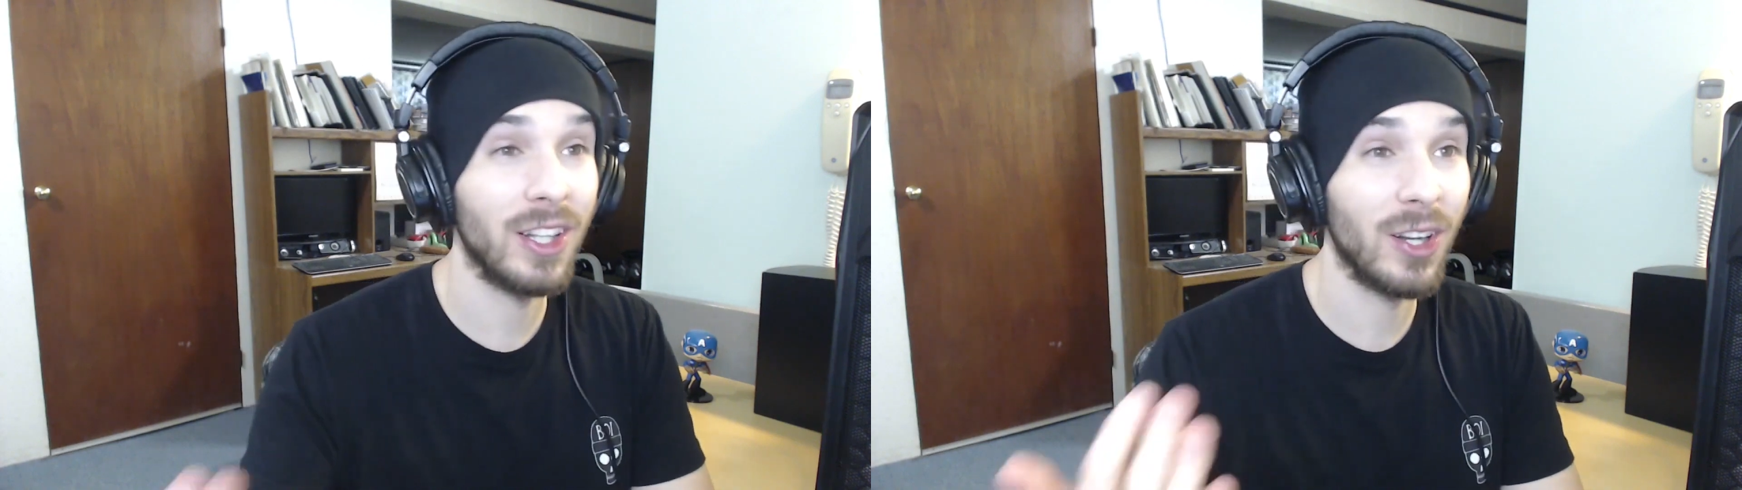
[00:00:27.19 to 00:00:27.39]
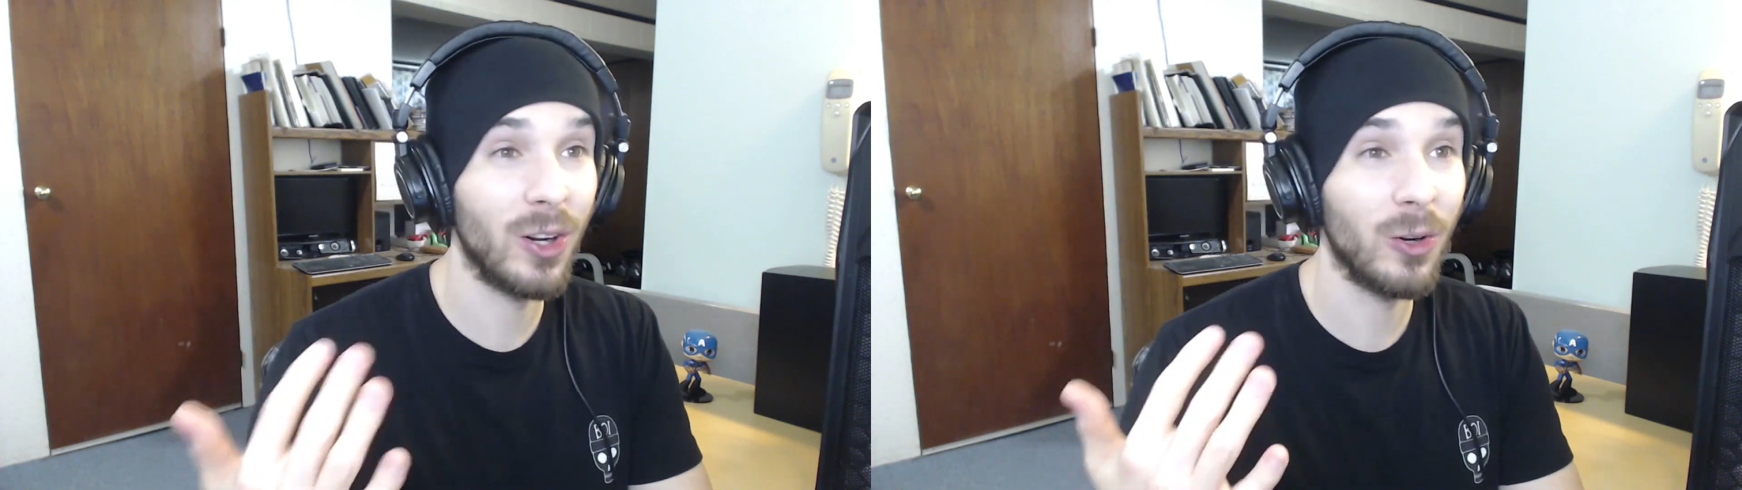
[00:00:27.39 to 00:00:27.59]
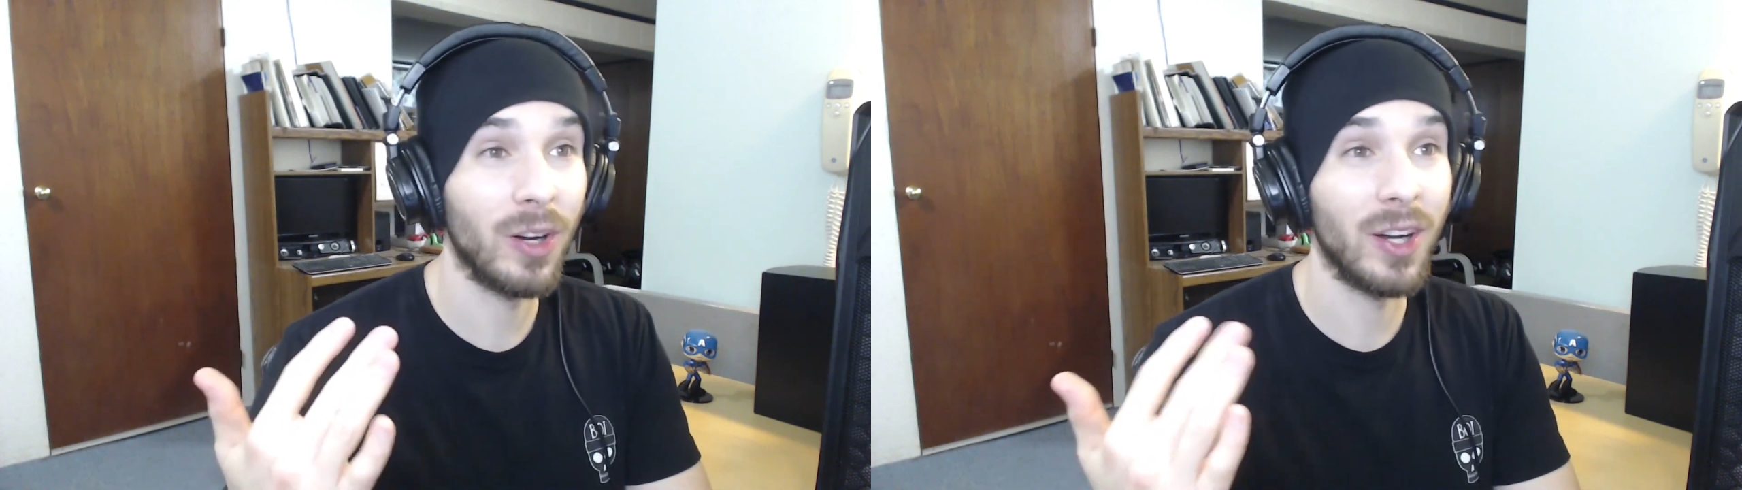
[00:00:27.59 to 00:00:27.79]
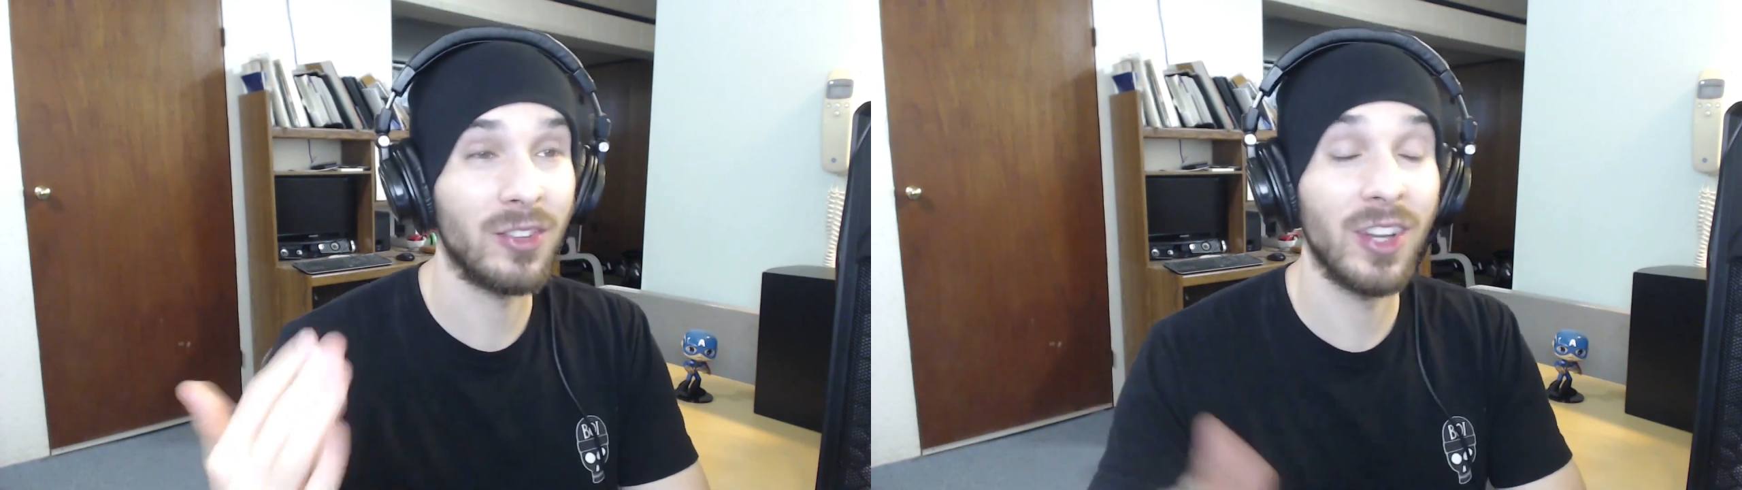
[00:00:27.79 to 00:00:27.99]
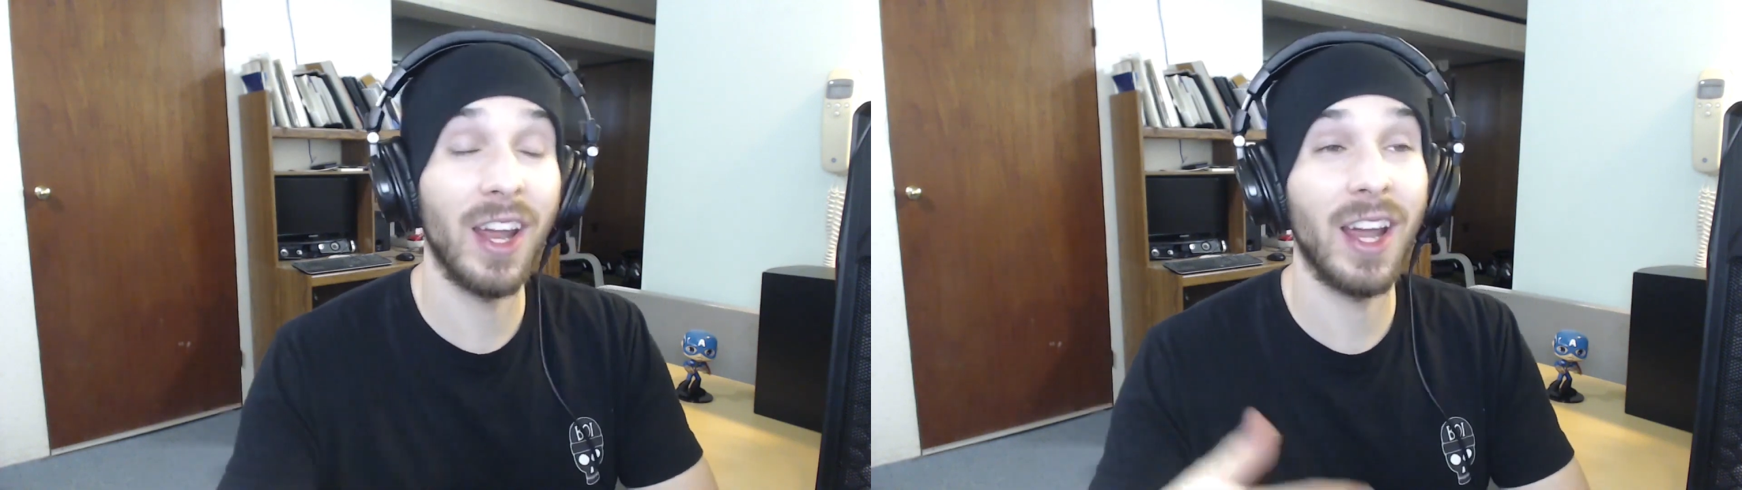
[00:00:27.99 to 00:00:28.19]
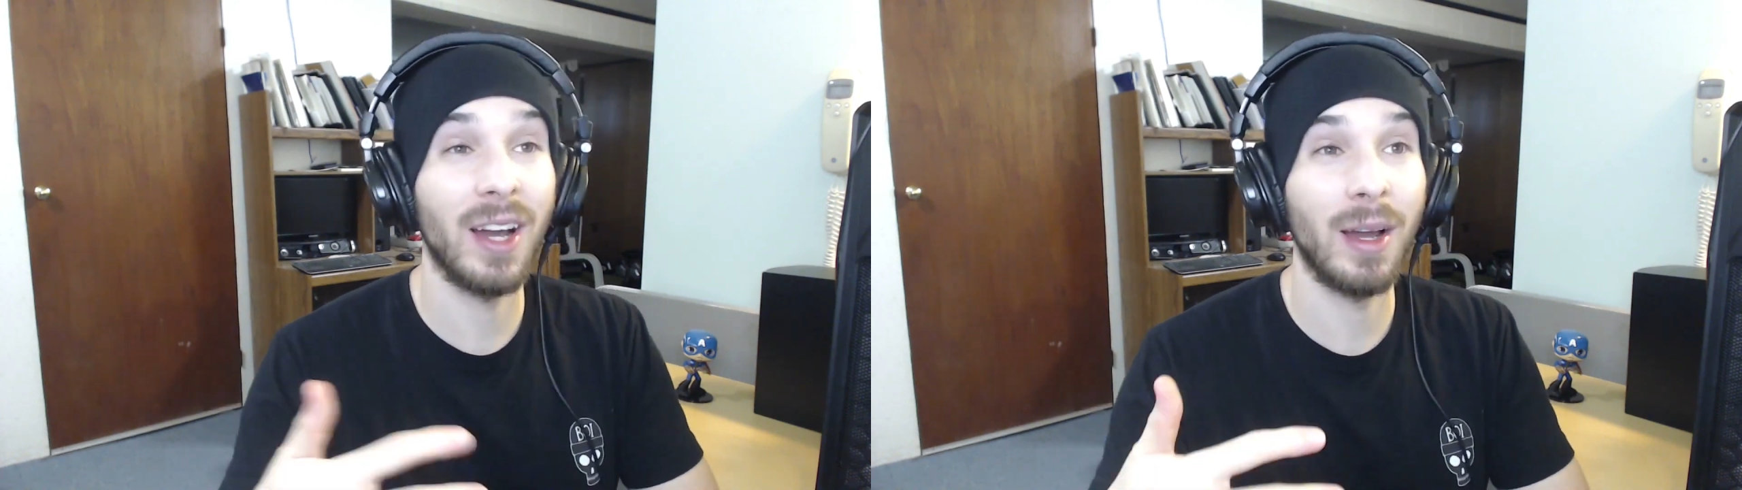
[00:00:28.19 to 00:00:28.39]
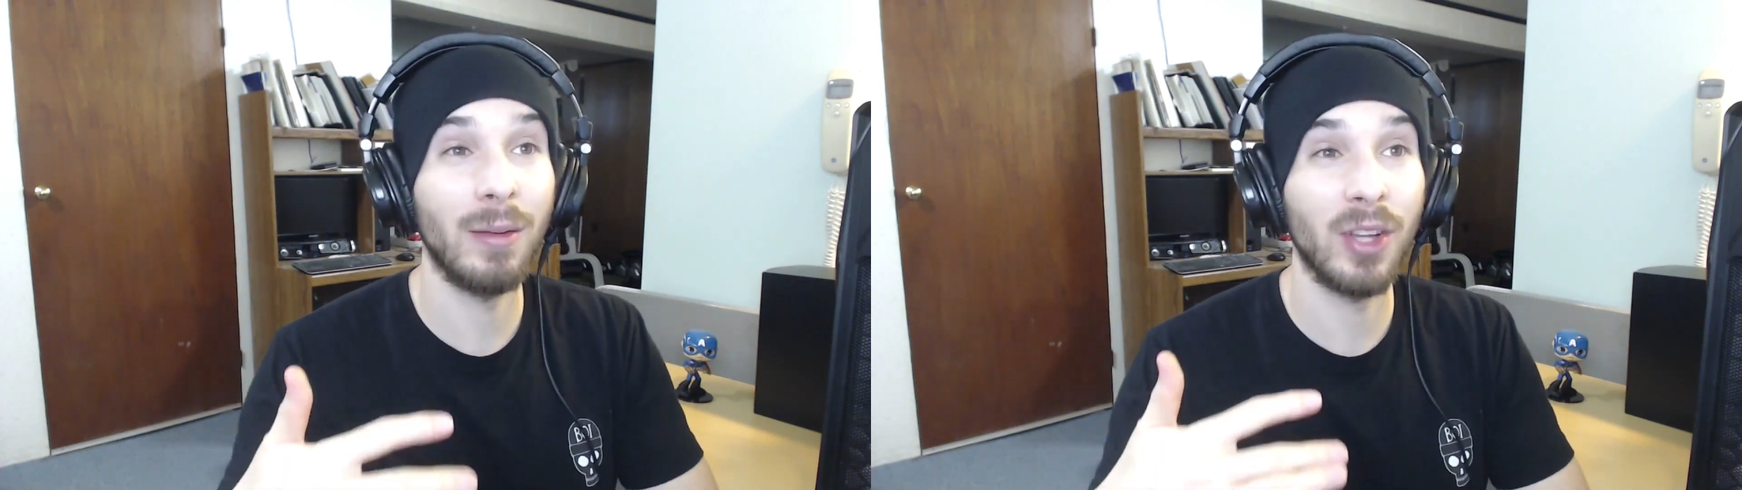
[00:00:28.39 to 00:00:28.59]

you know, uh, today I I'm